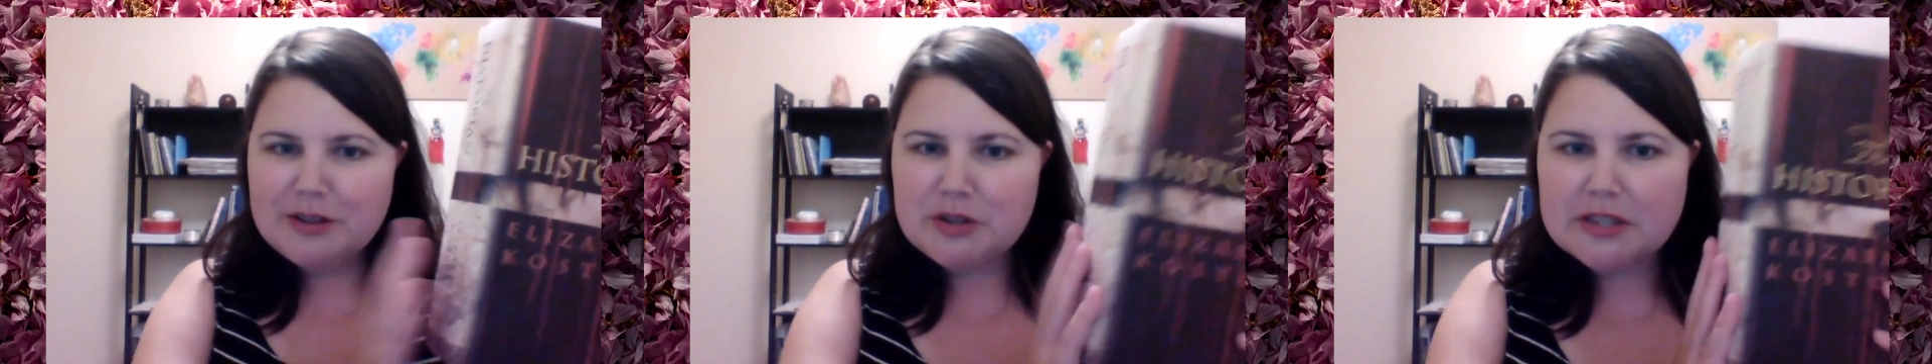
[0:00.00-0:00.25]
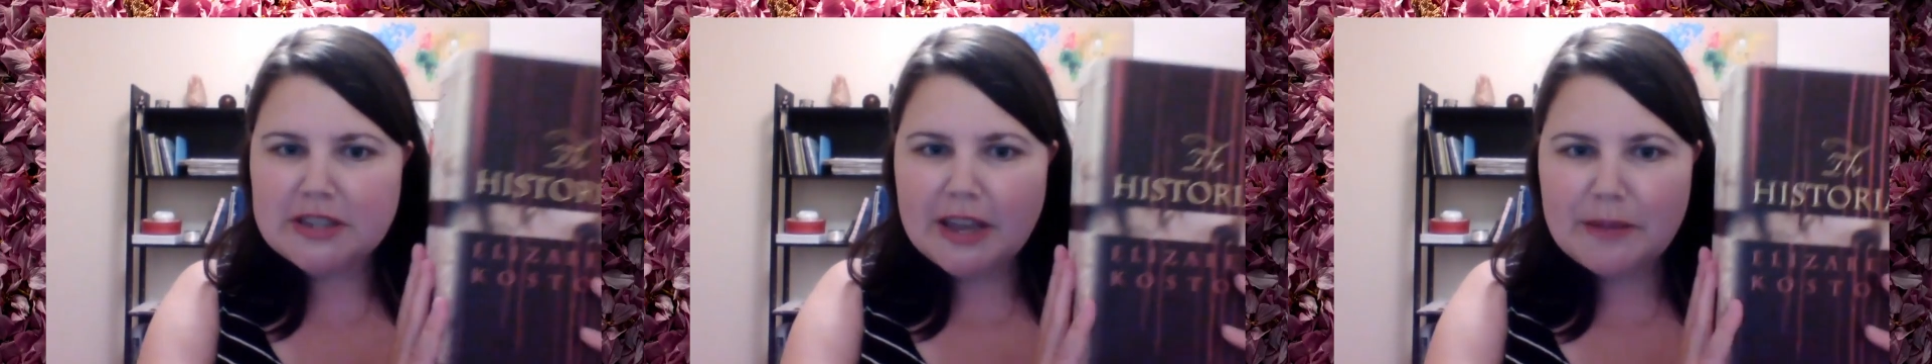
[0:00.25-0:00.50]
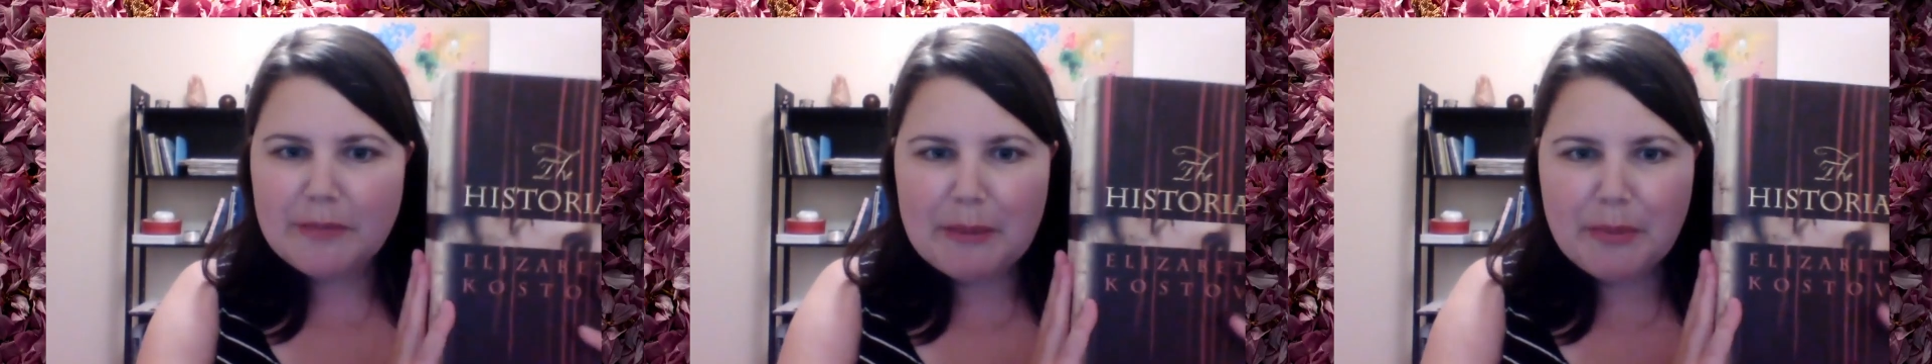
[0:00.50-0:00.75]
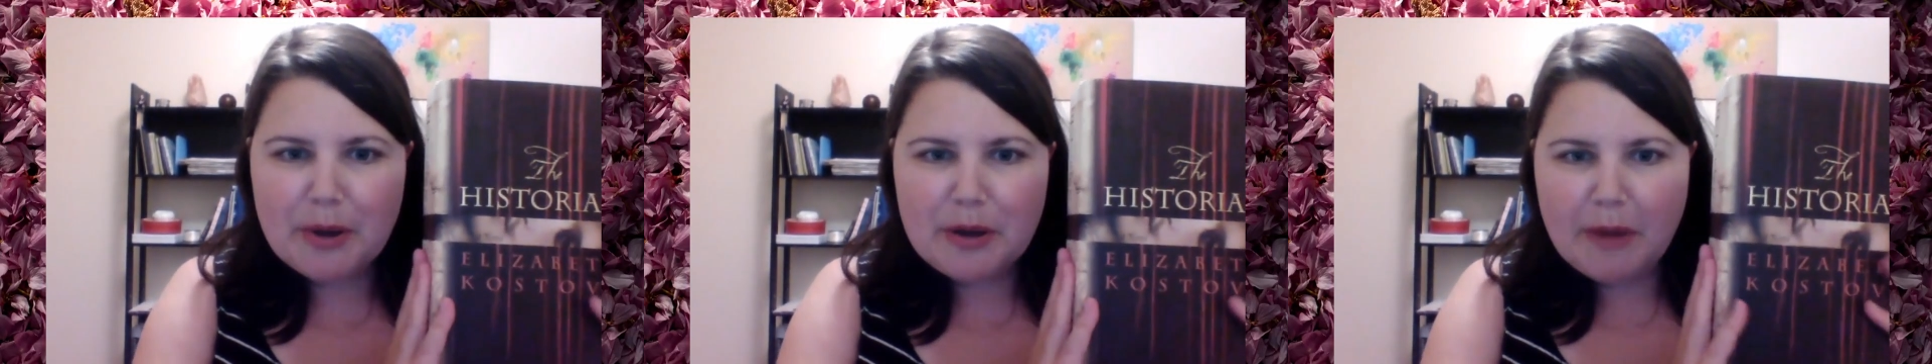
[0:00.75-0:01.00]
Just had
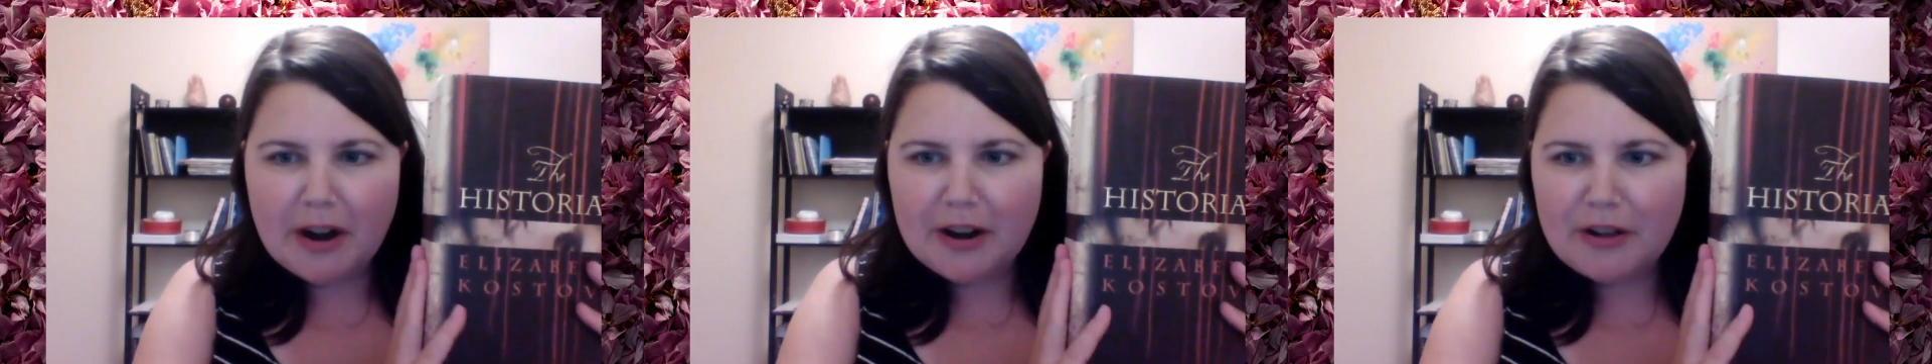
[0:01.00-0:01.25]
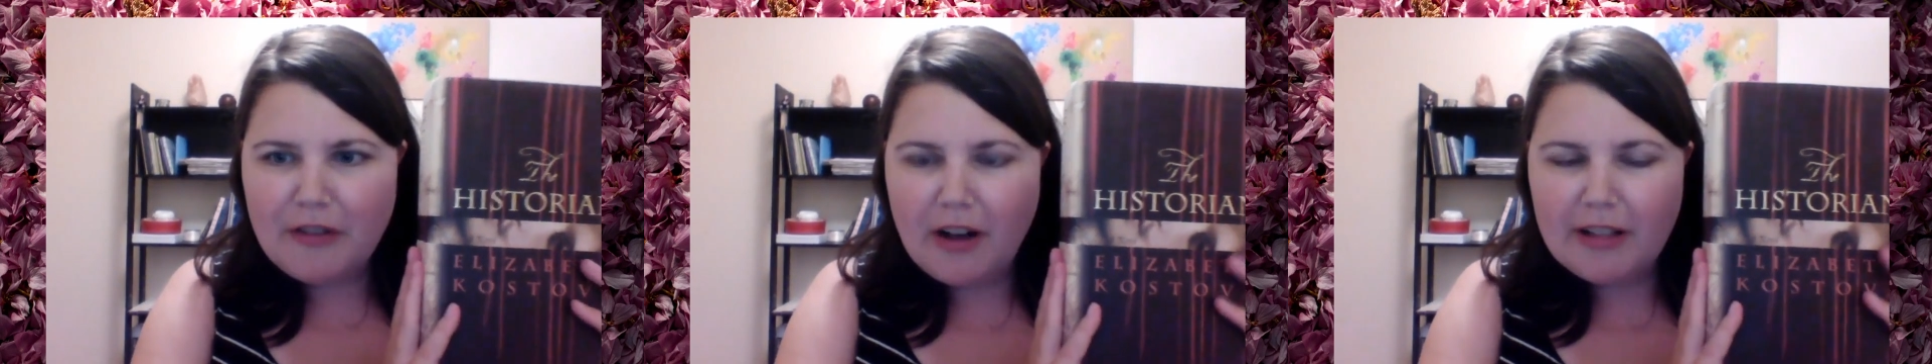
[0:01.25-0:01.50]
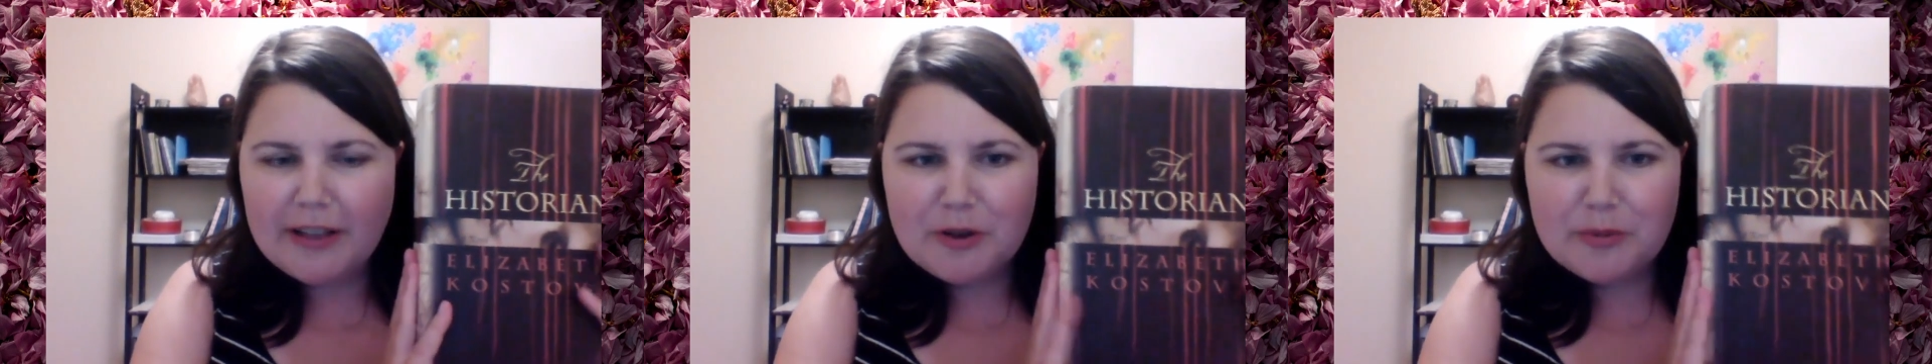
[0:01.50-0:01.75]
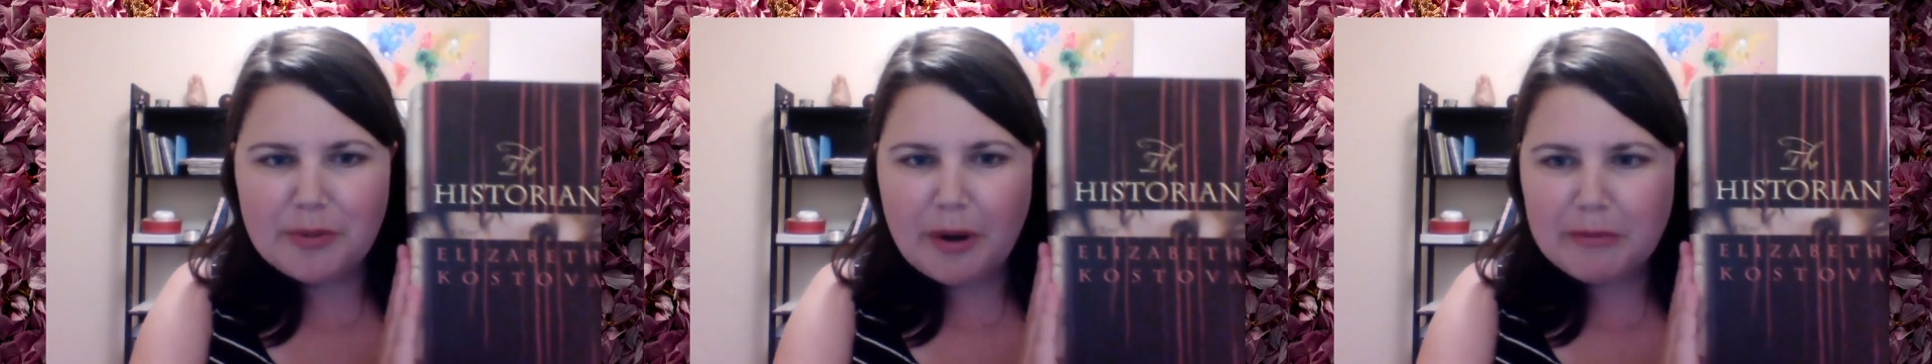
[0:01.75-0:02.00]
my bookmark fall
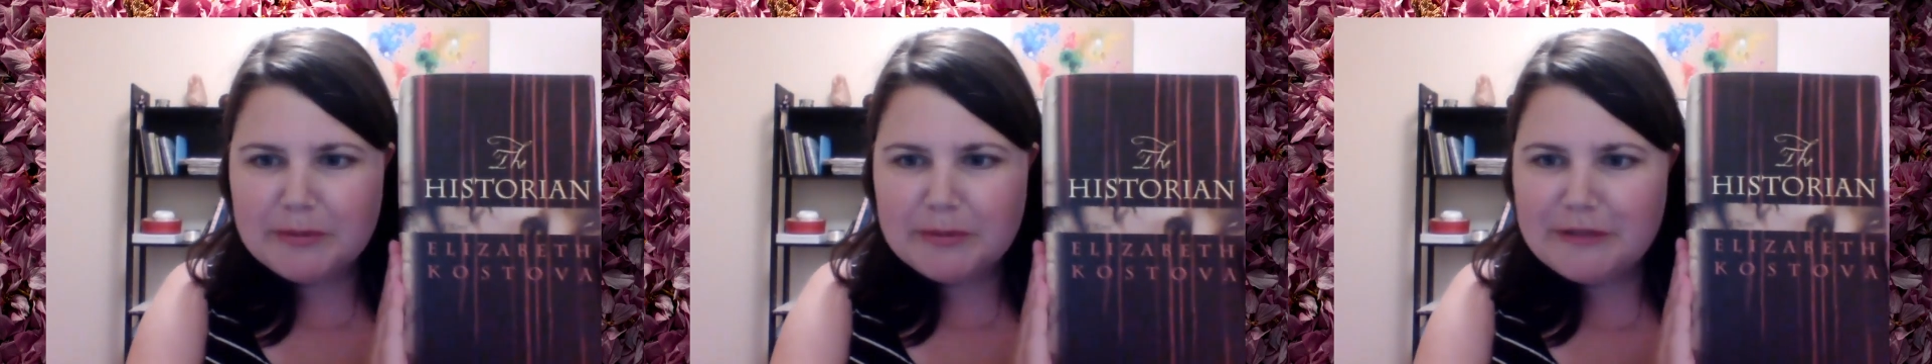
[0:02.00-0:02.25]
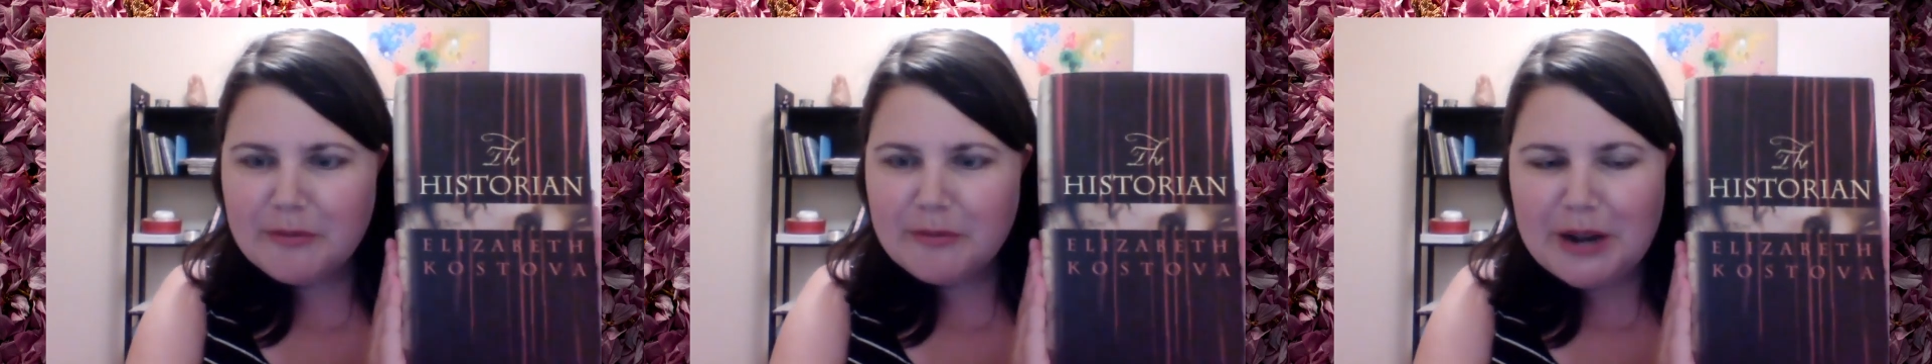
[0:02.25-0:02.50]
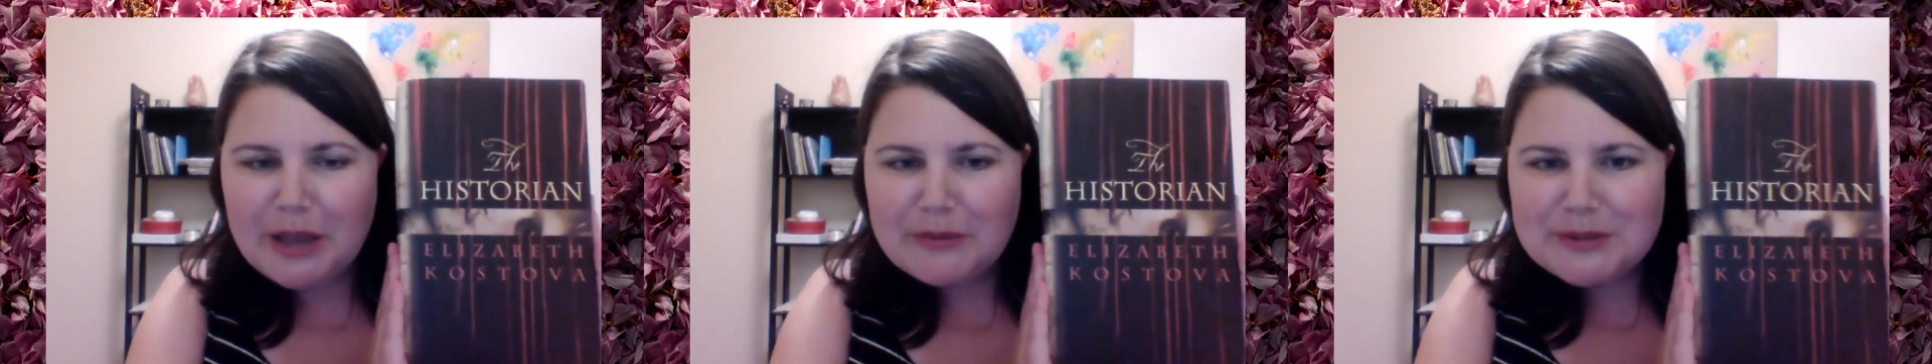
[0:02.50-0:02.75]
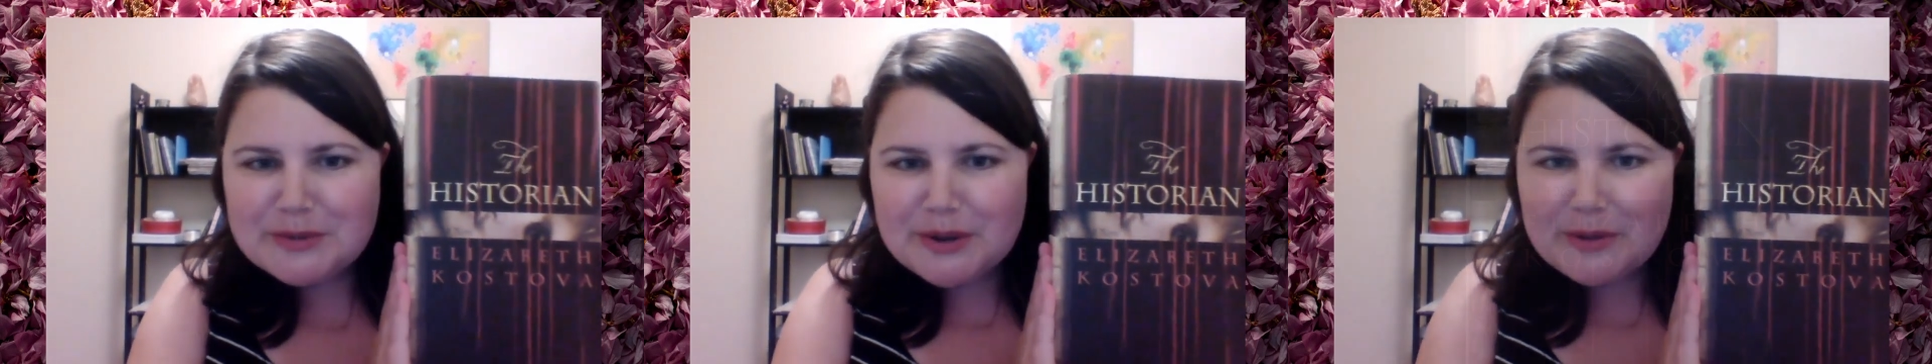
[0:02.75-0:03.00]
out, probably from when I
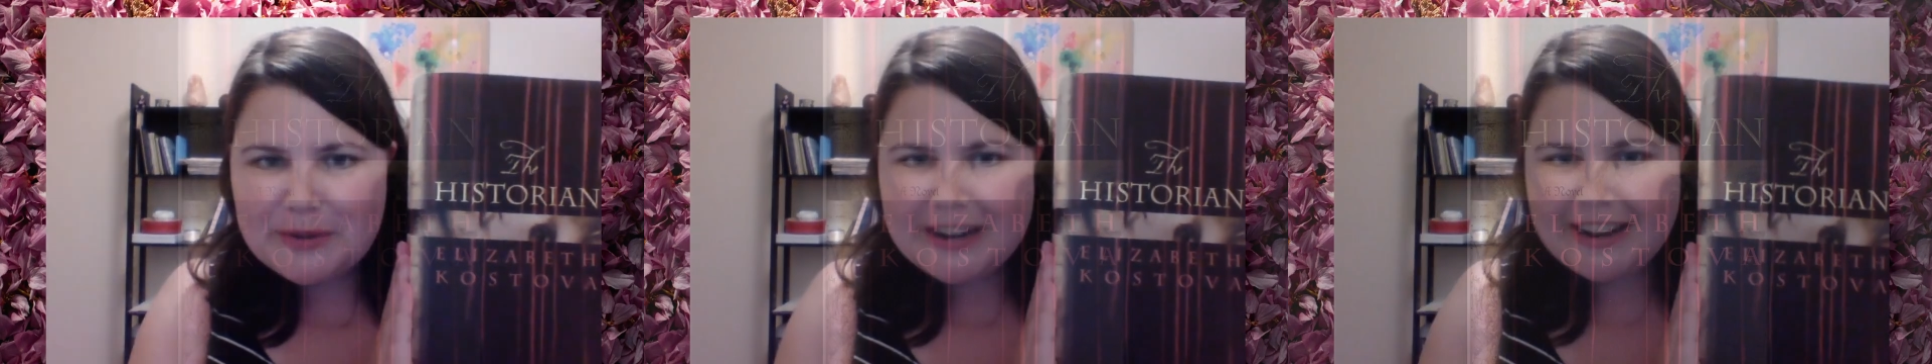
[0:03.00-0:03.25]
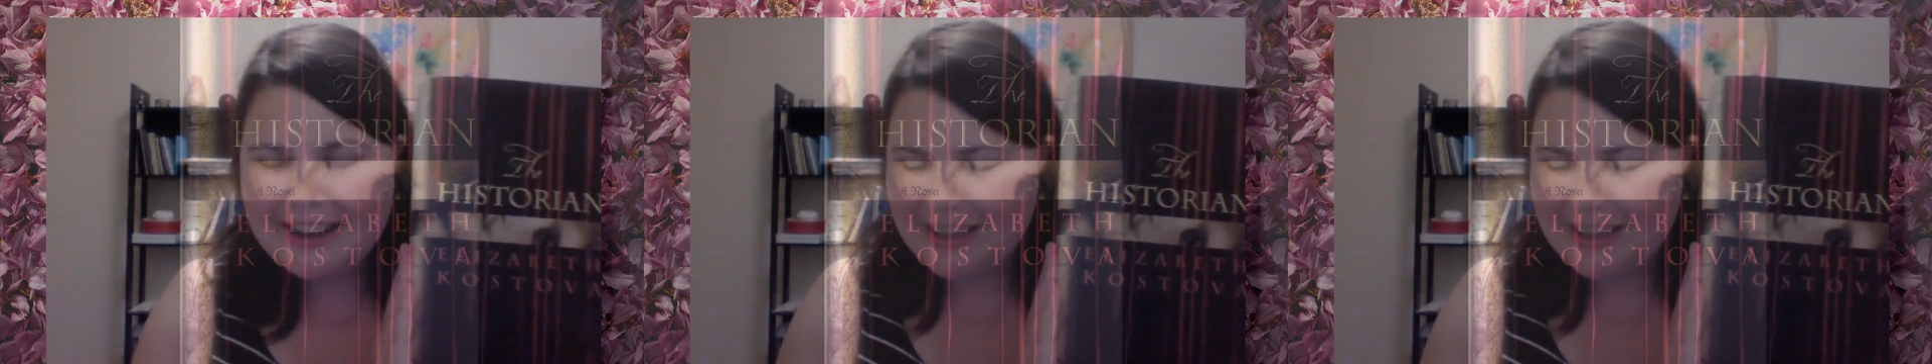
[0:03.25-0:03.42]
was rereading